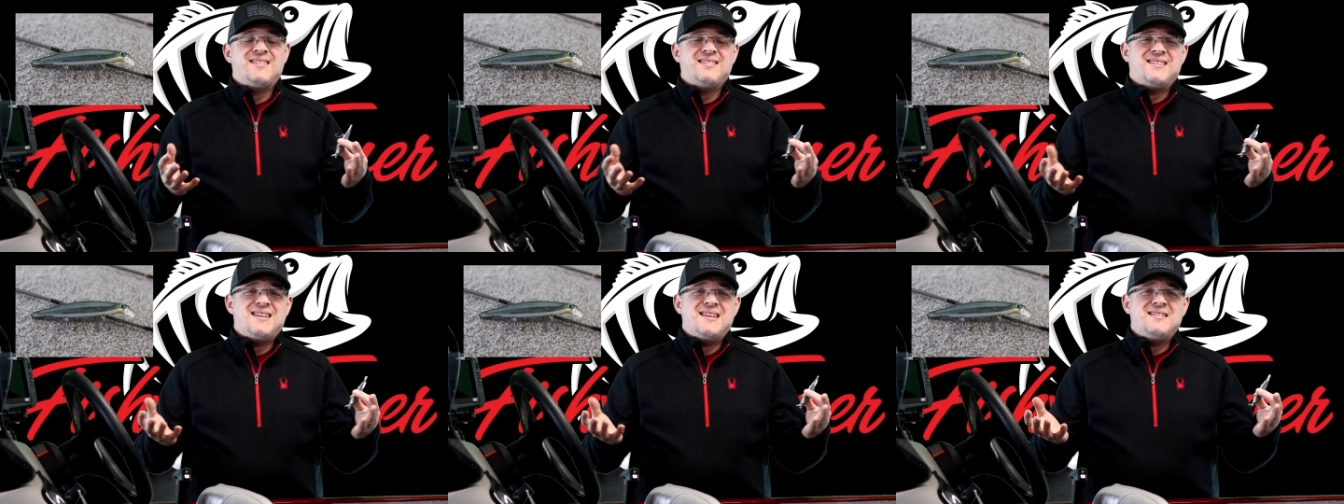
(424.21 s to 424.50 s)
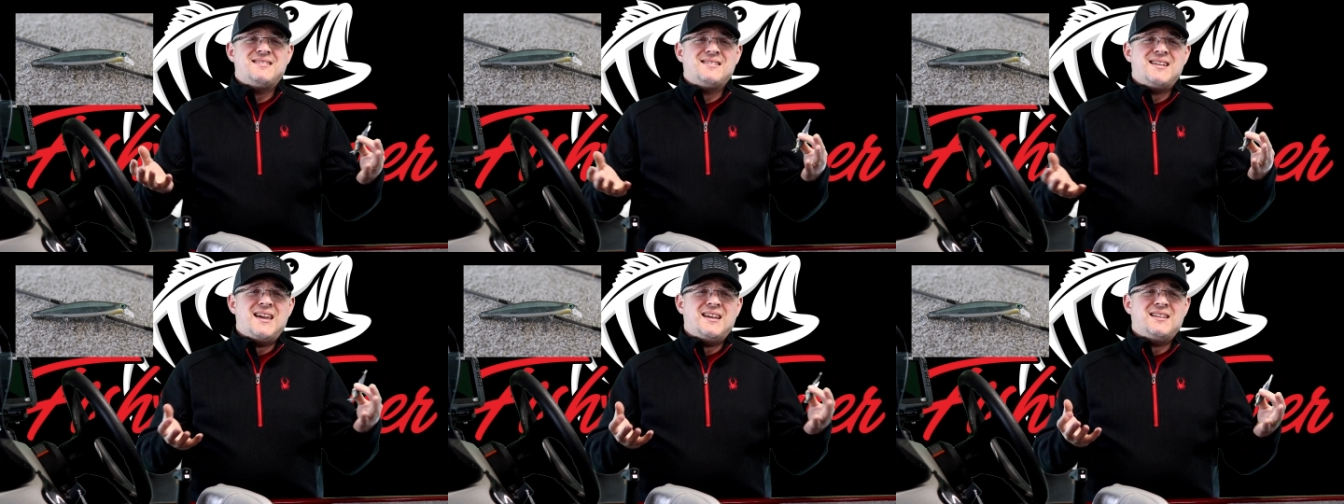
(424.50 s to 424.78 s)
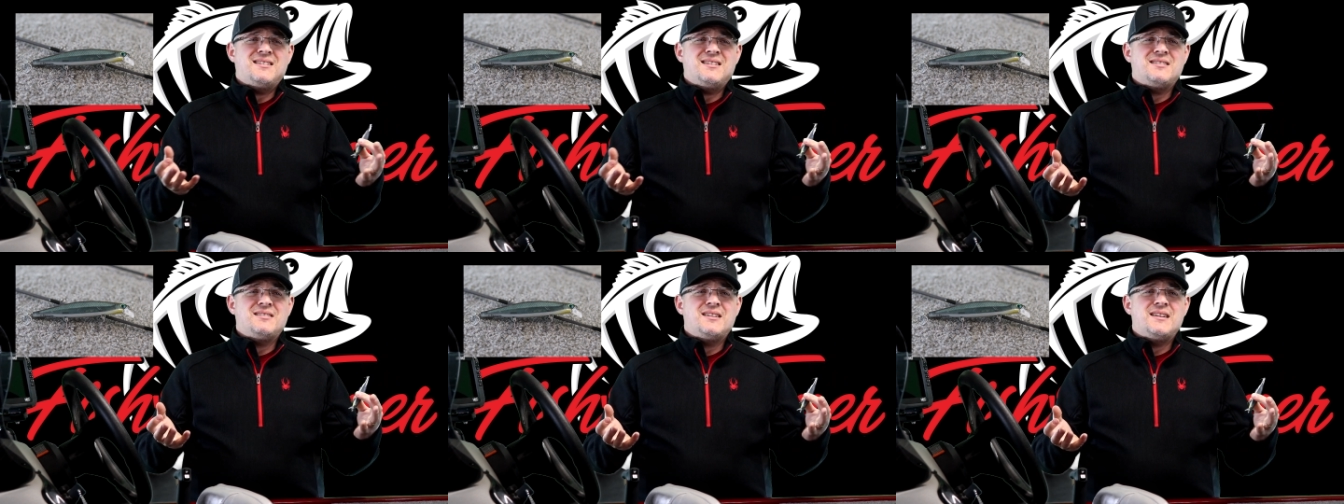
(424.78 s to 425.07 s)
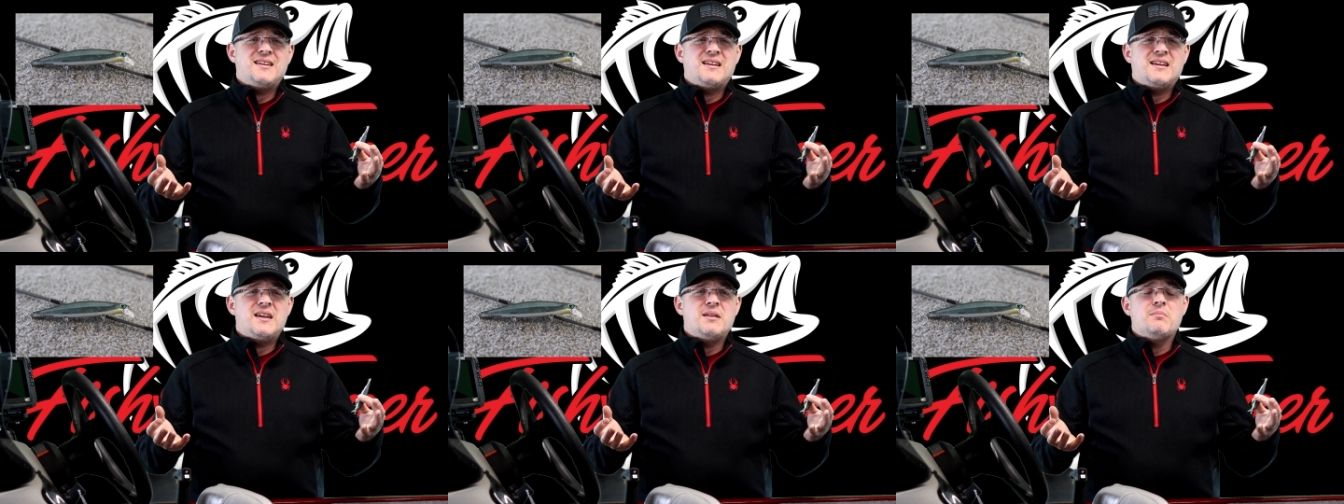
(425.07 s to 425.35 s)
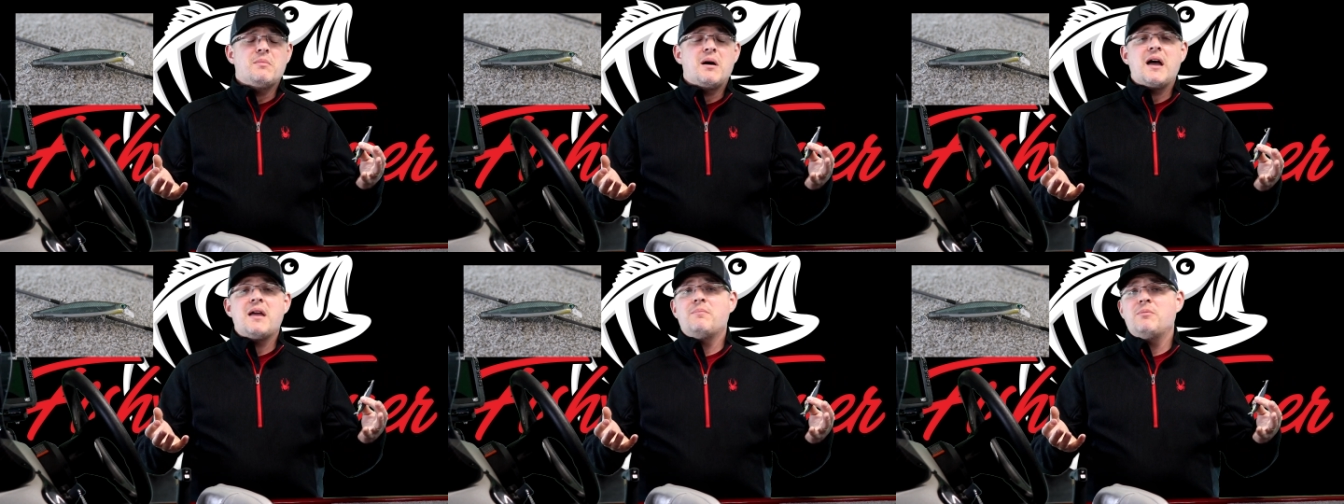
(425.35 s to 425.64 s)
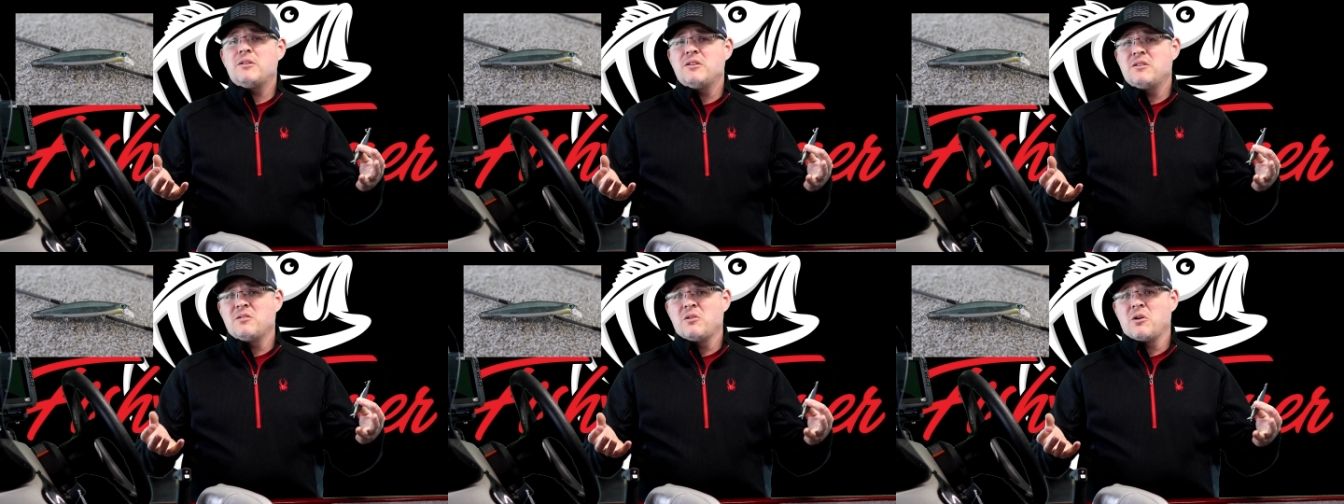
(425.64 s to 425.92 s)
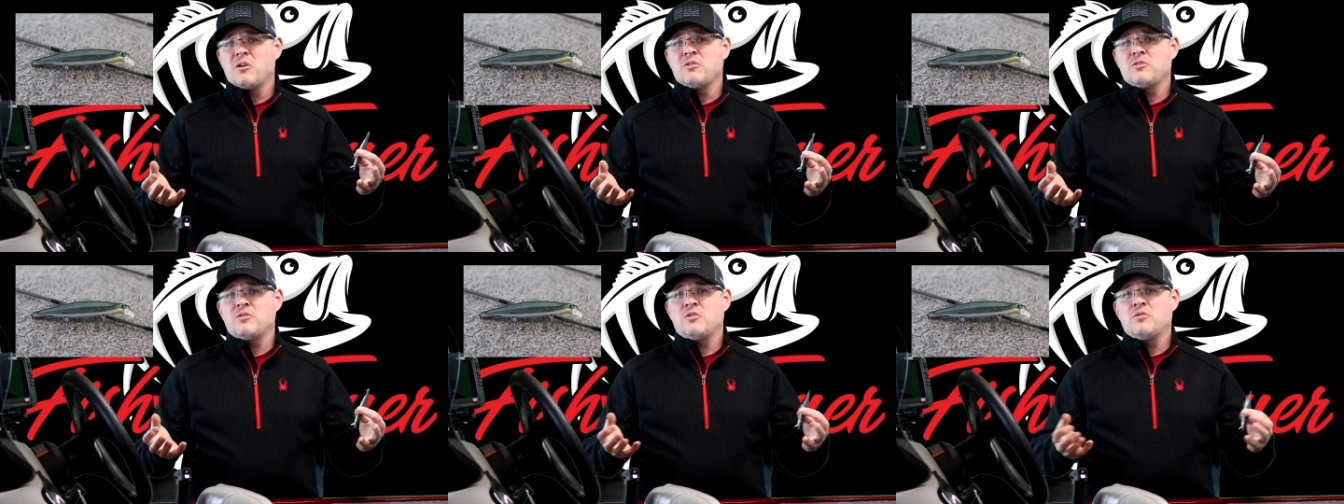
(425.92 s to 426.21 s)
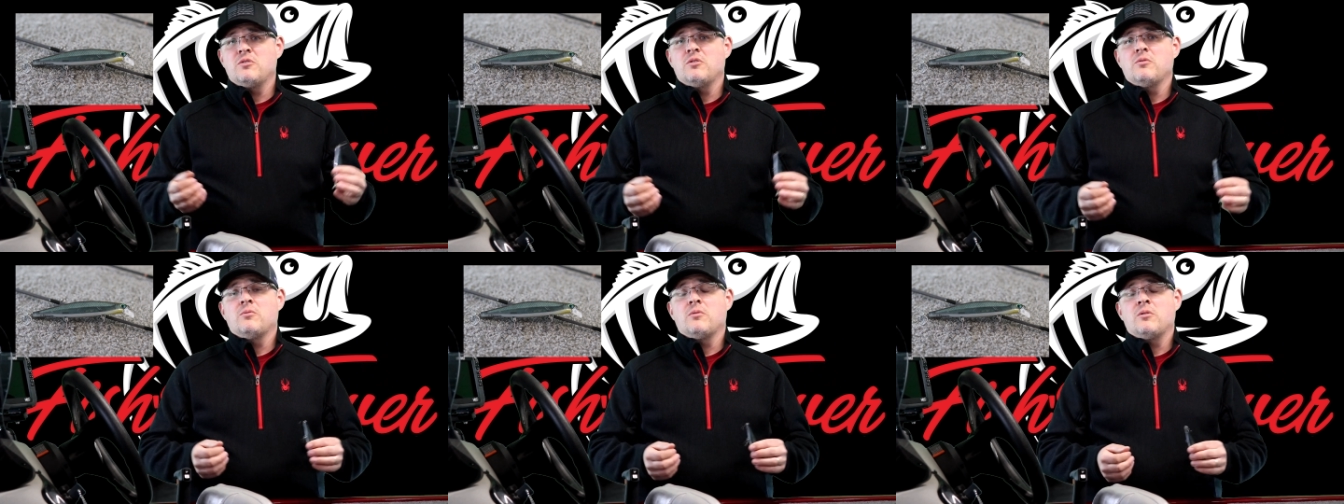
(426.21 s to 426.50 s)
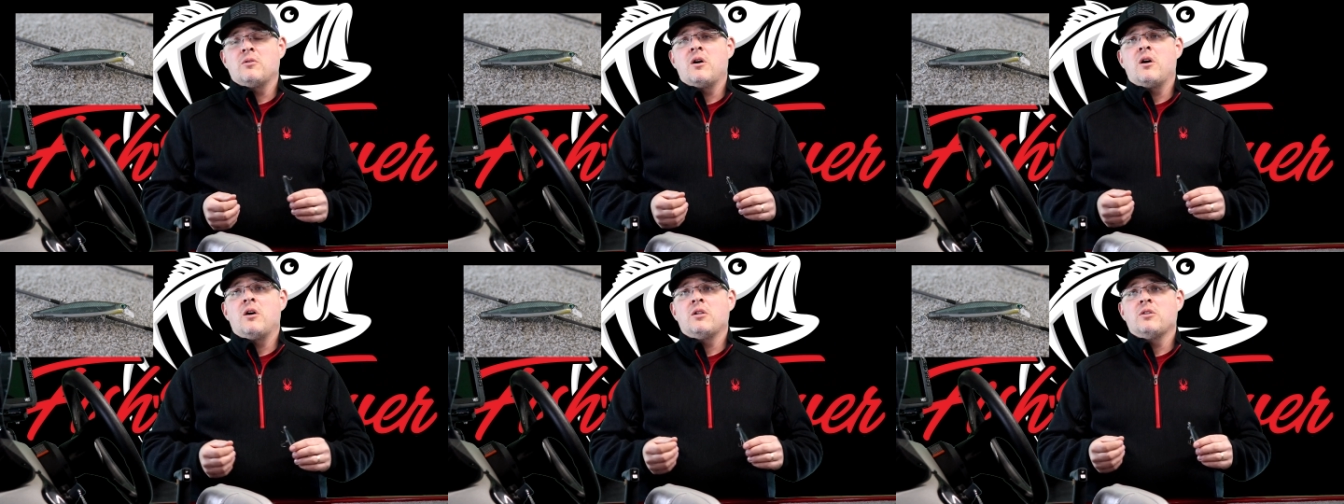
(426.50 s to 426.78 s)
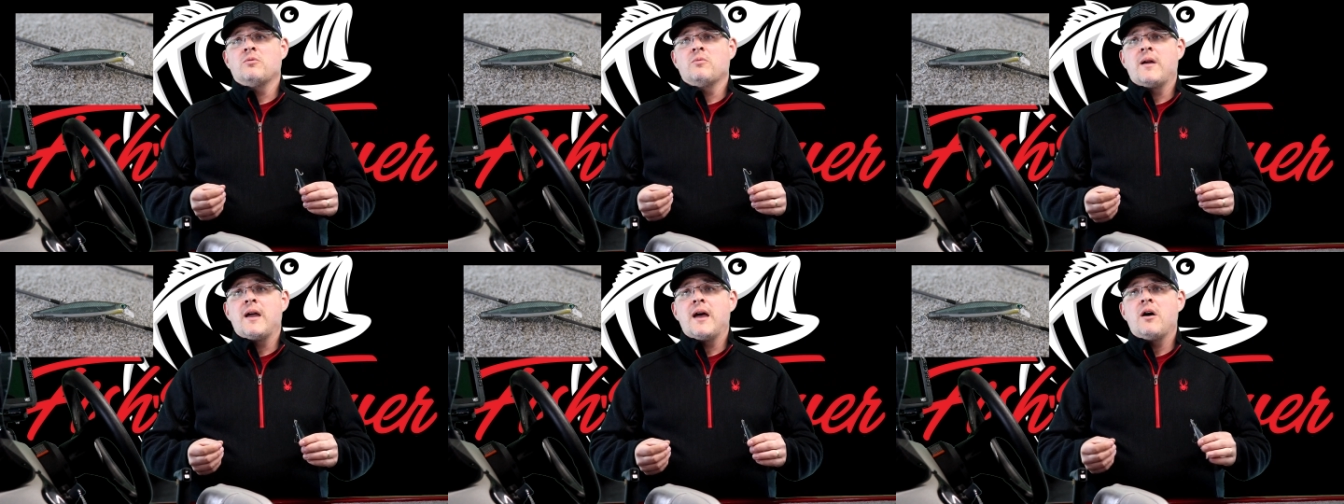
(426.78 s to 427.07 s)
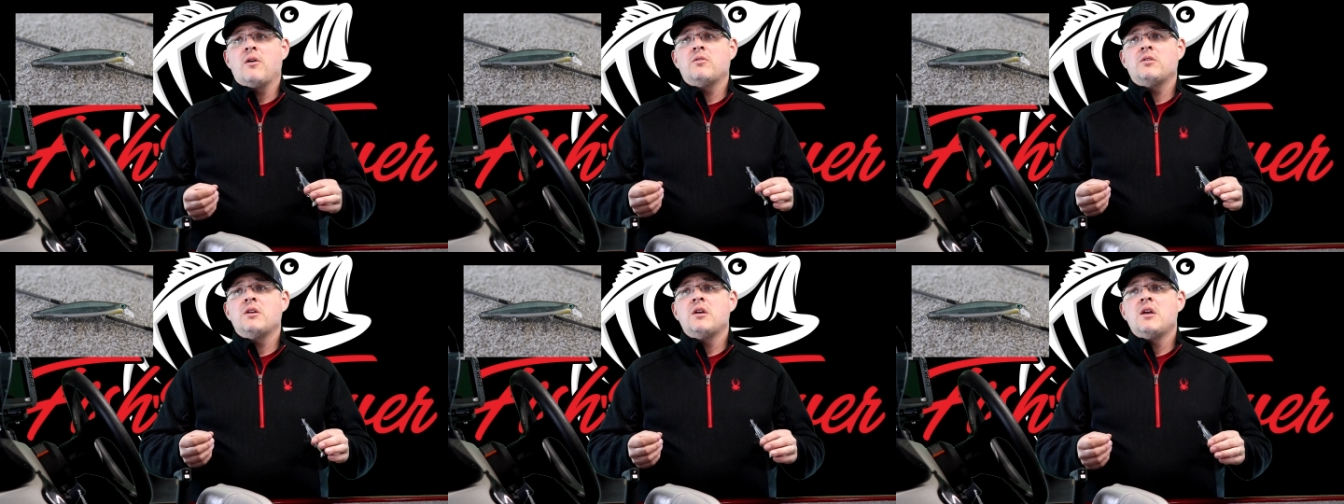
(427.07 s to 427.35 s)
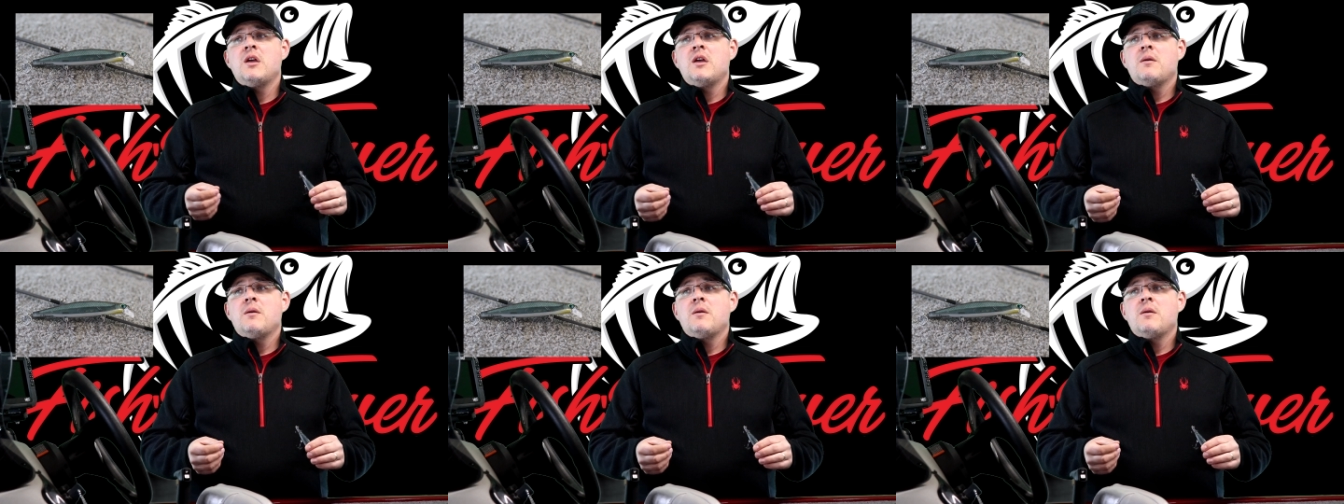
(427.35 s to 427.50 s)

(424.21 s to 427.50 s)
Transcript: These technically, in my opinion, aren't good all around,